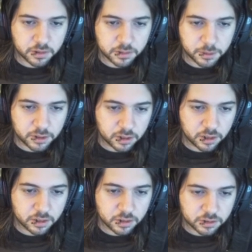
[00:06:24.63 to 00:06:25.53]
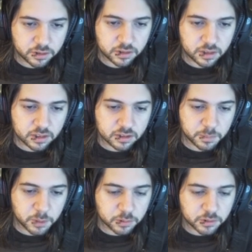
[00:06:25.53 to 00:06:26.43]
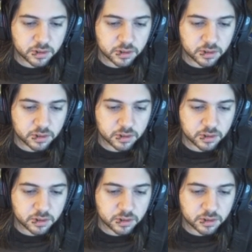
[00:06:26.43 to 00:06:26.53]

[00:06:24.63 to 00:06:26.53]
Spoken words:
libertarian things the most.